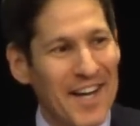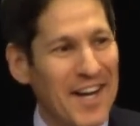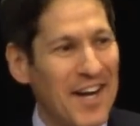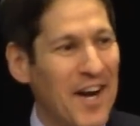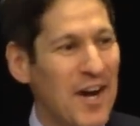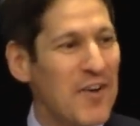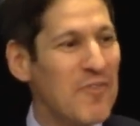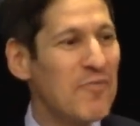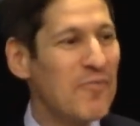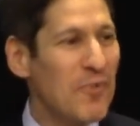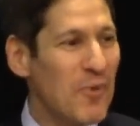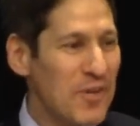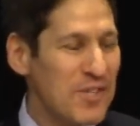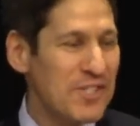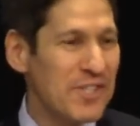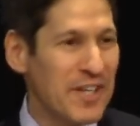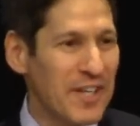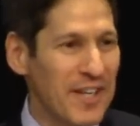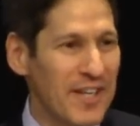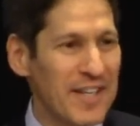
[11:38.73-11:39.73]

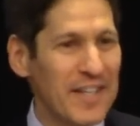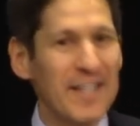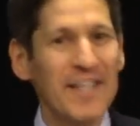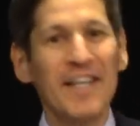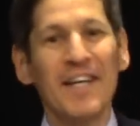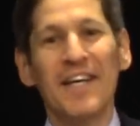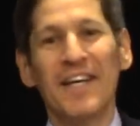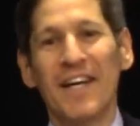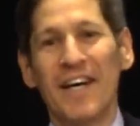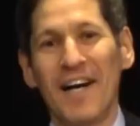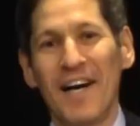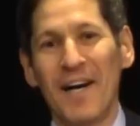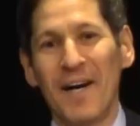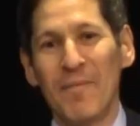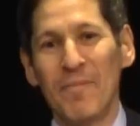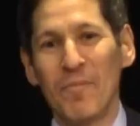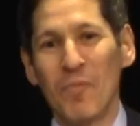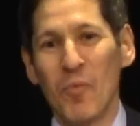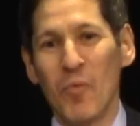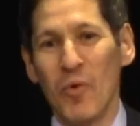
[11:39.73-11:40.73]
Unfortunately,
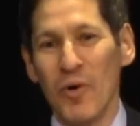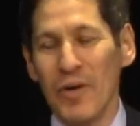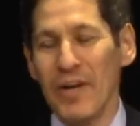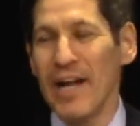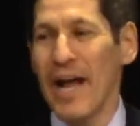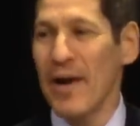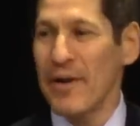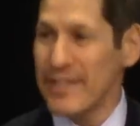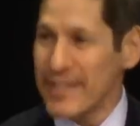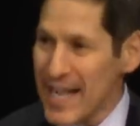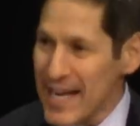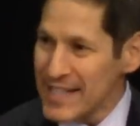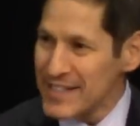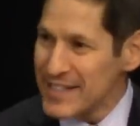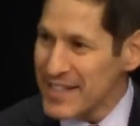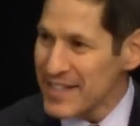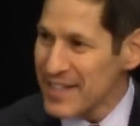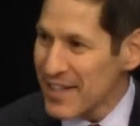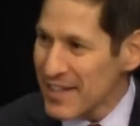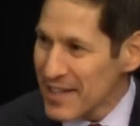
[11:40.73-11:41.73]
um, we're now
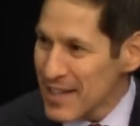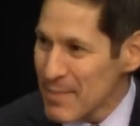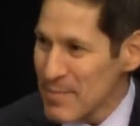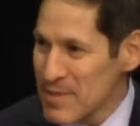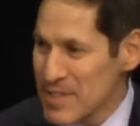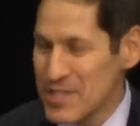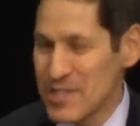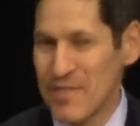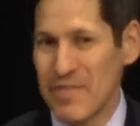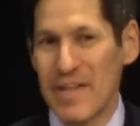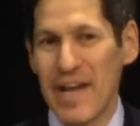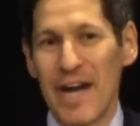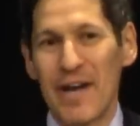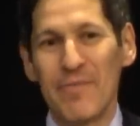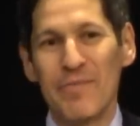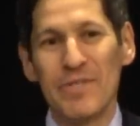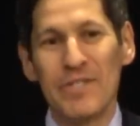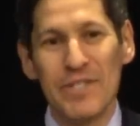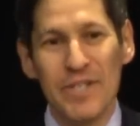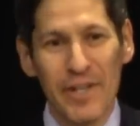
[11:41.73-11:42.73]
testing the limits of that
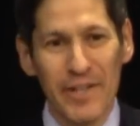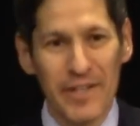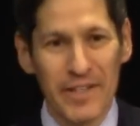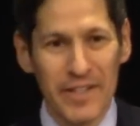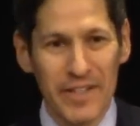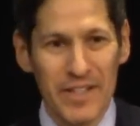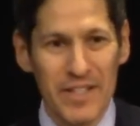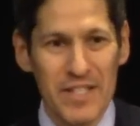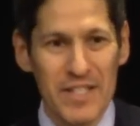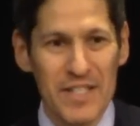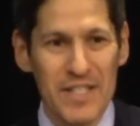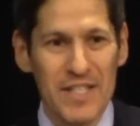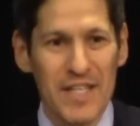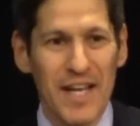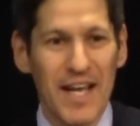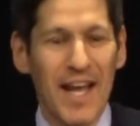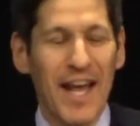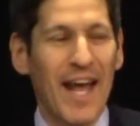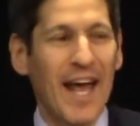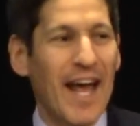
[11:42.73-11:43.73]
resilience.
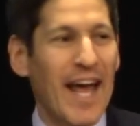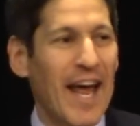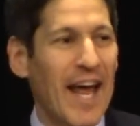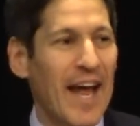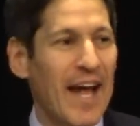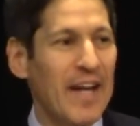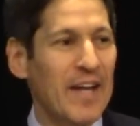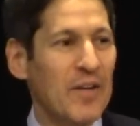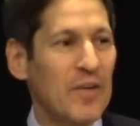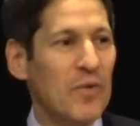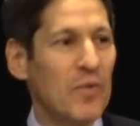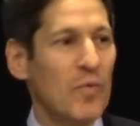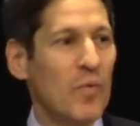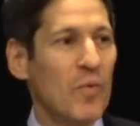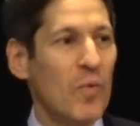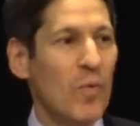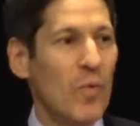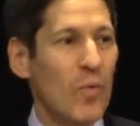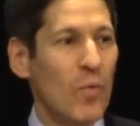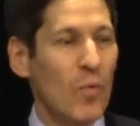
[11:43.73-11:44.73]
And
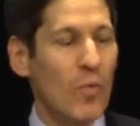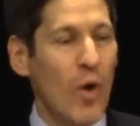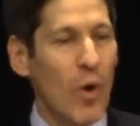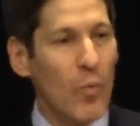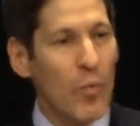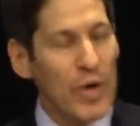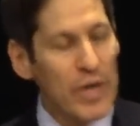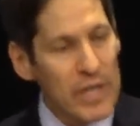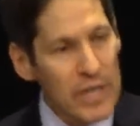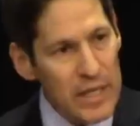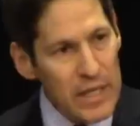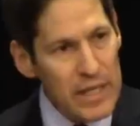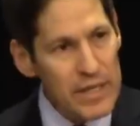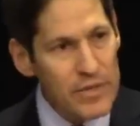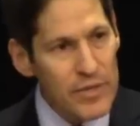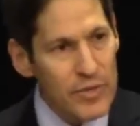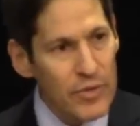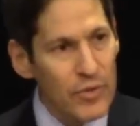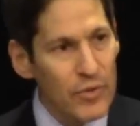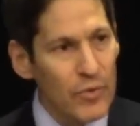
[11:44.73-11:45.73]
what we need
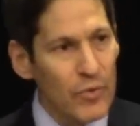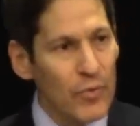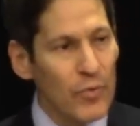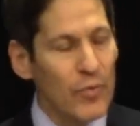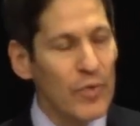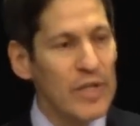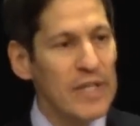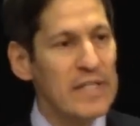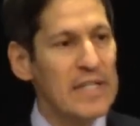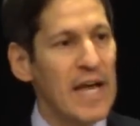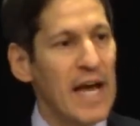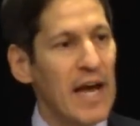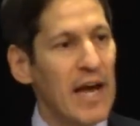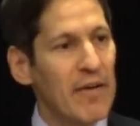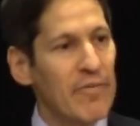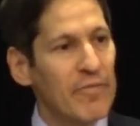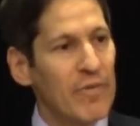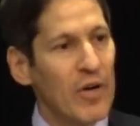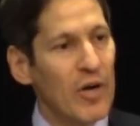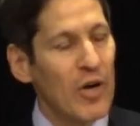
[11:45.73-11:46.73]
to do is
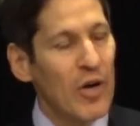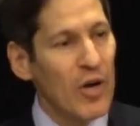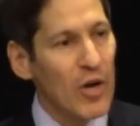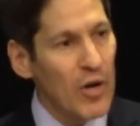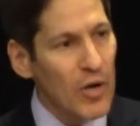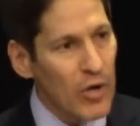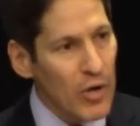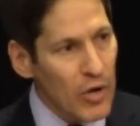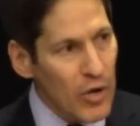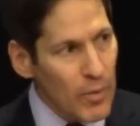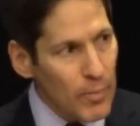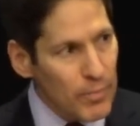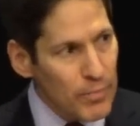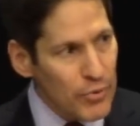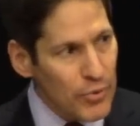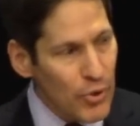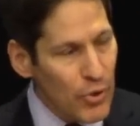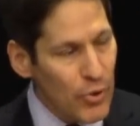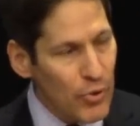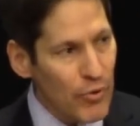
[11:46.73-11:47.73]
have
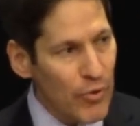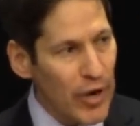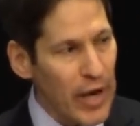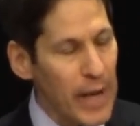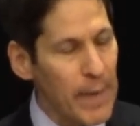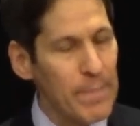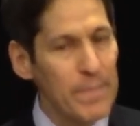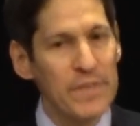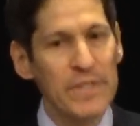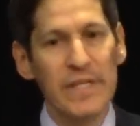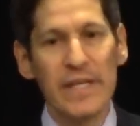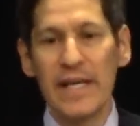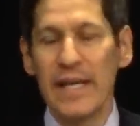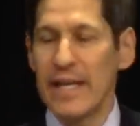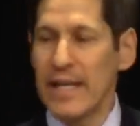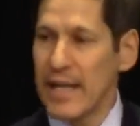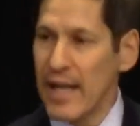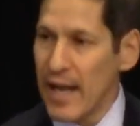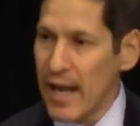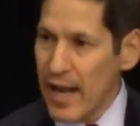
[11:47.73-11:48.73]
programs
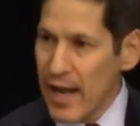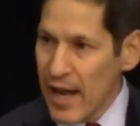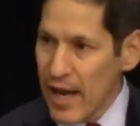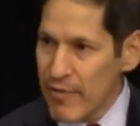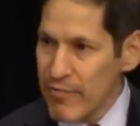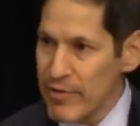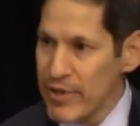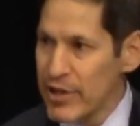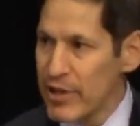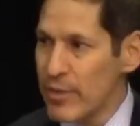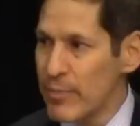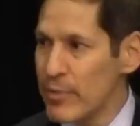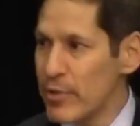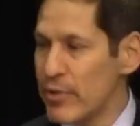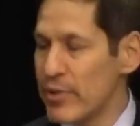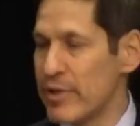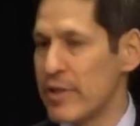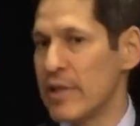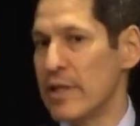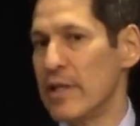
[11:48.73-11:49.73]
in every
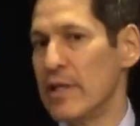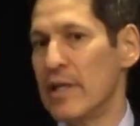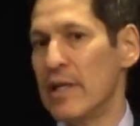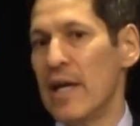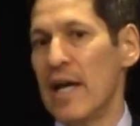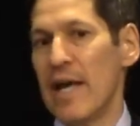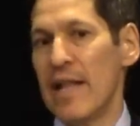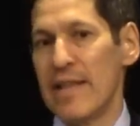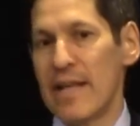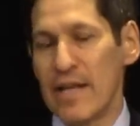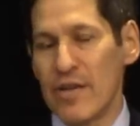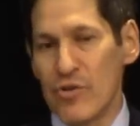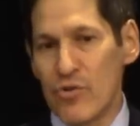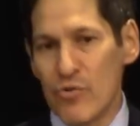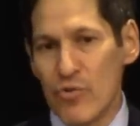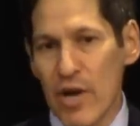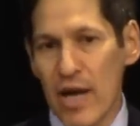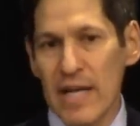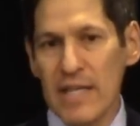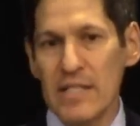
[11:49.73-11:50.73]
community that
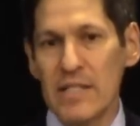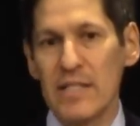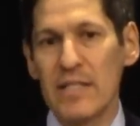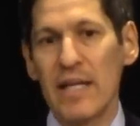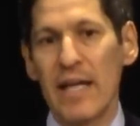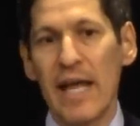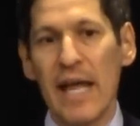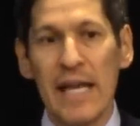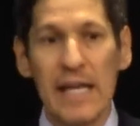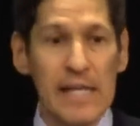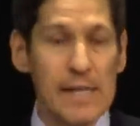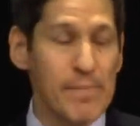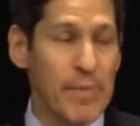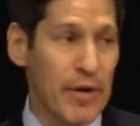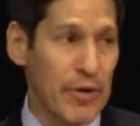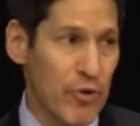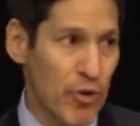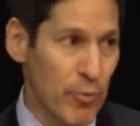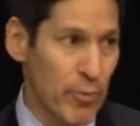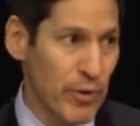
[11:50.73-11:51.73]
address
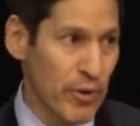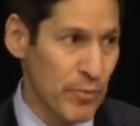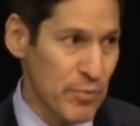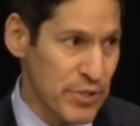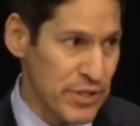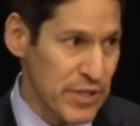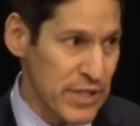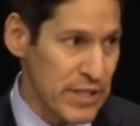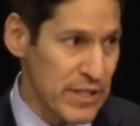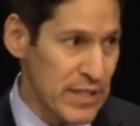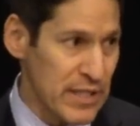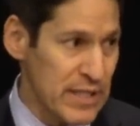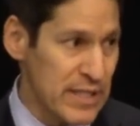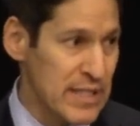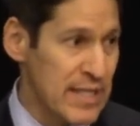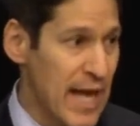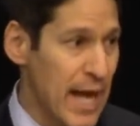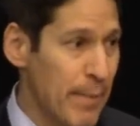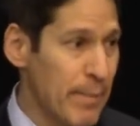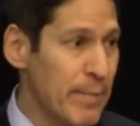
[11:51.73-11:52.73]
antimicrobial resistance.
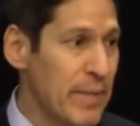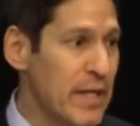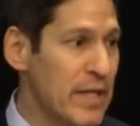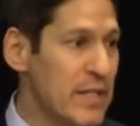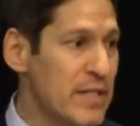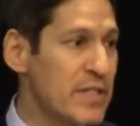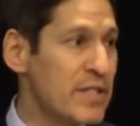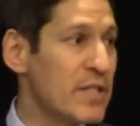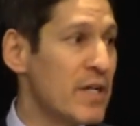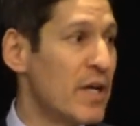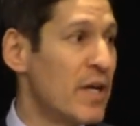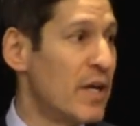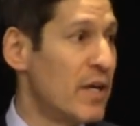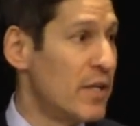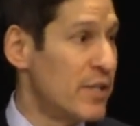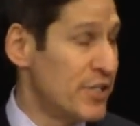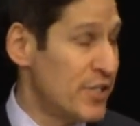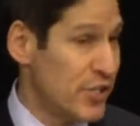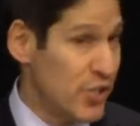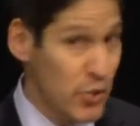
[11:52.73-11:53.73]
That means
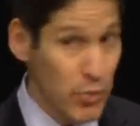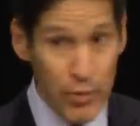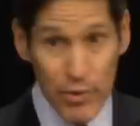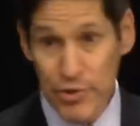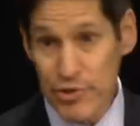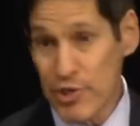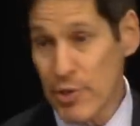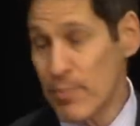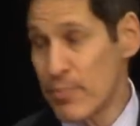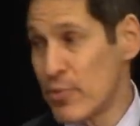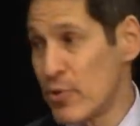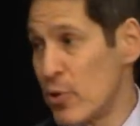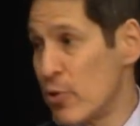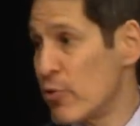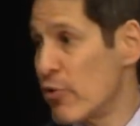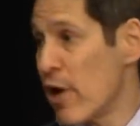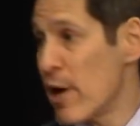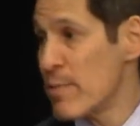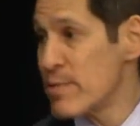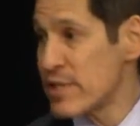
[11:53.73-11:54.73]
stewardship
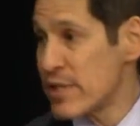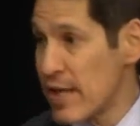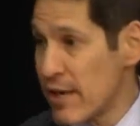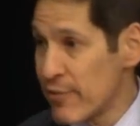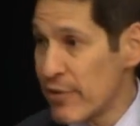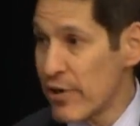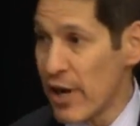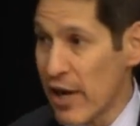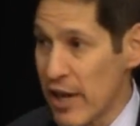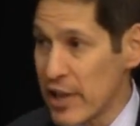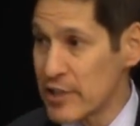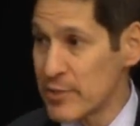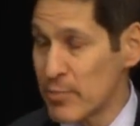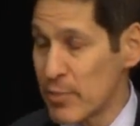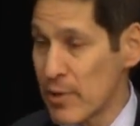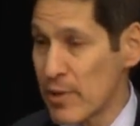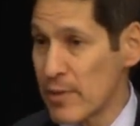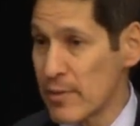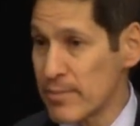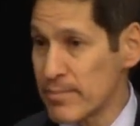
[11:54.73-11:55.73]
programs in every
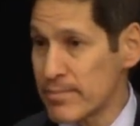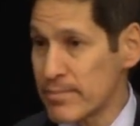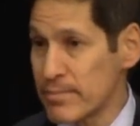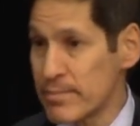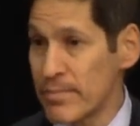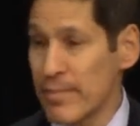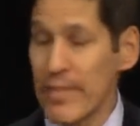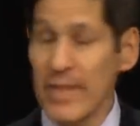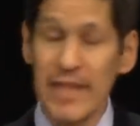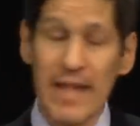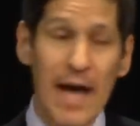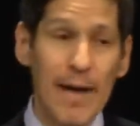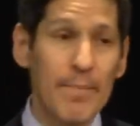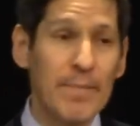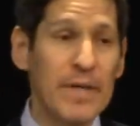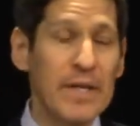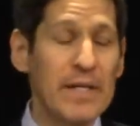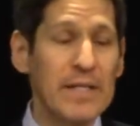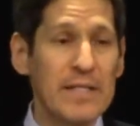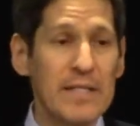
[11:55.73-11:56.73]
hospital. That
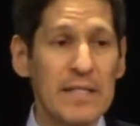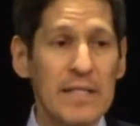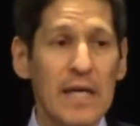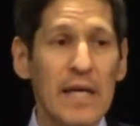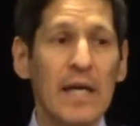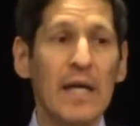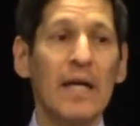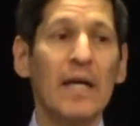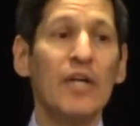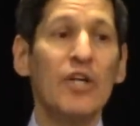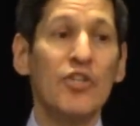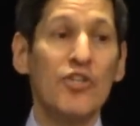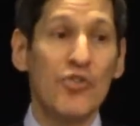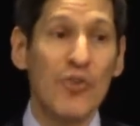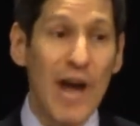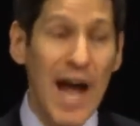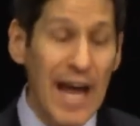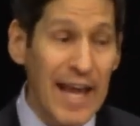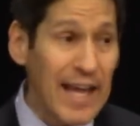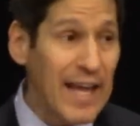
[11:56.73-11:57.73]
means
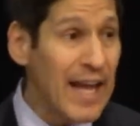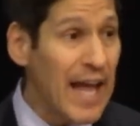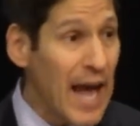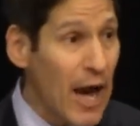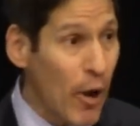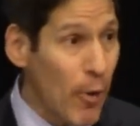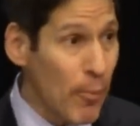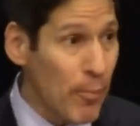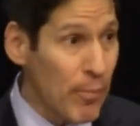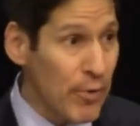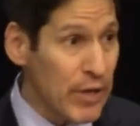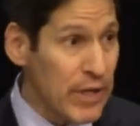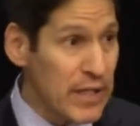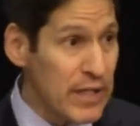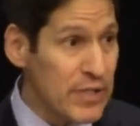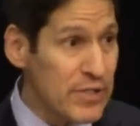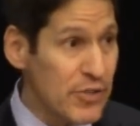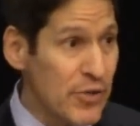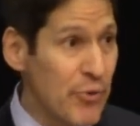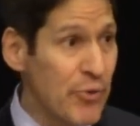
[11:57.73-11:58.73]
tracking
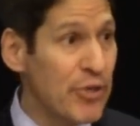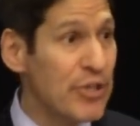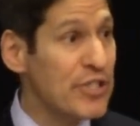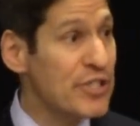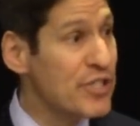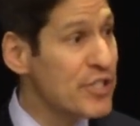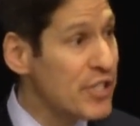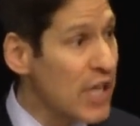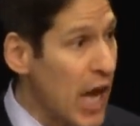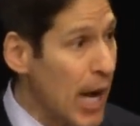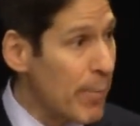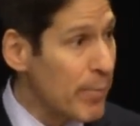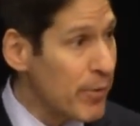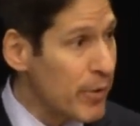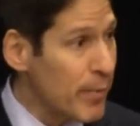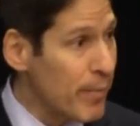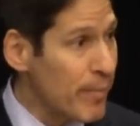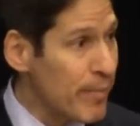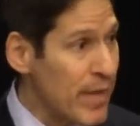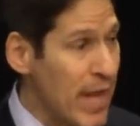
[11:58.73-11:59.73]
outbreaks so you can stop
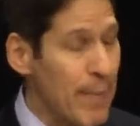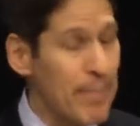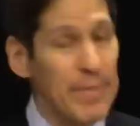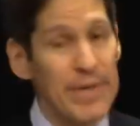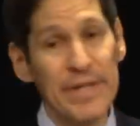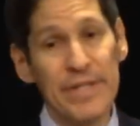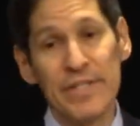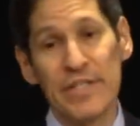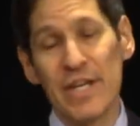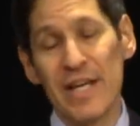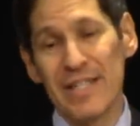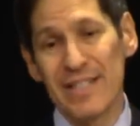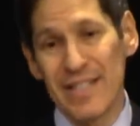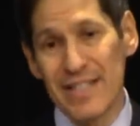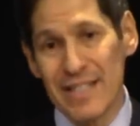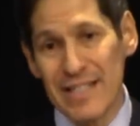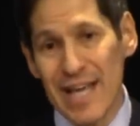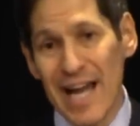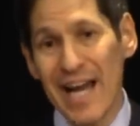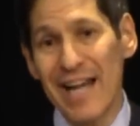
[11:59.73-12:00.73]
them. That means
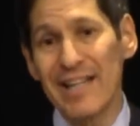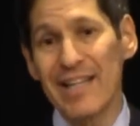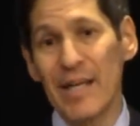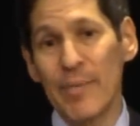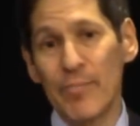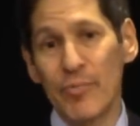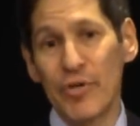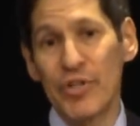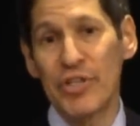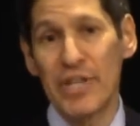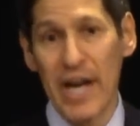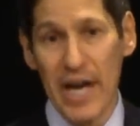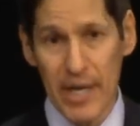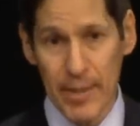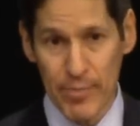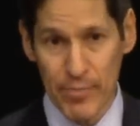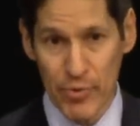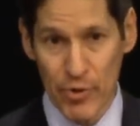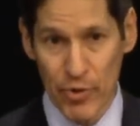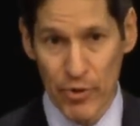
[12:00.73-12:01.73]
detect and
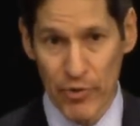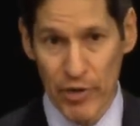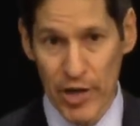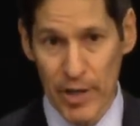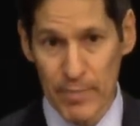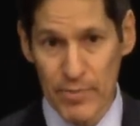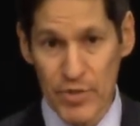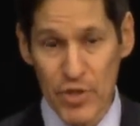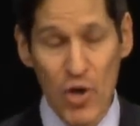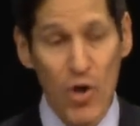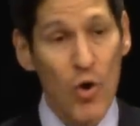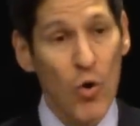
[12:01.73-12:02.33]
protect programs.